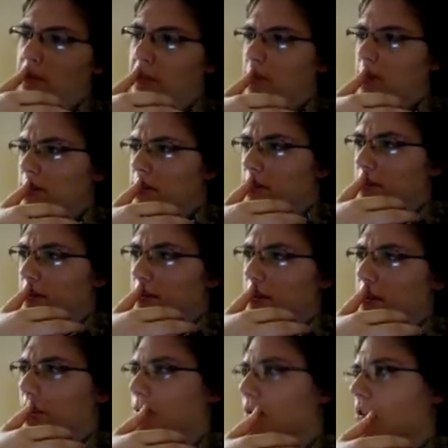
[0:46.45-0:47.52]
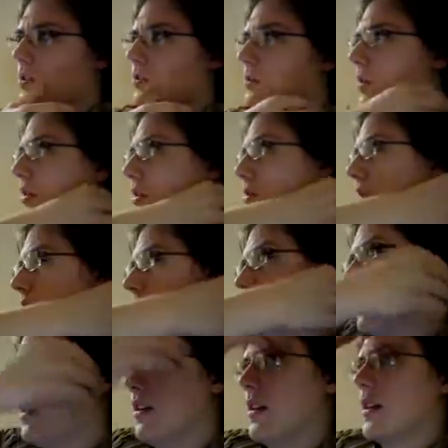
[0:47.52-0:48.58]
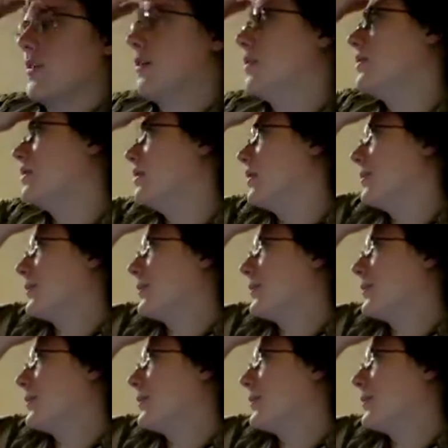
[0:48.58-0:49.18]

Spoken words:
for those of you who don't know, which will probably be like a lot of you,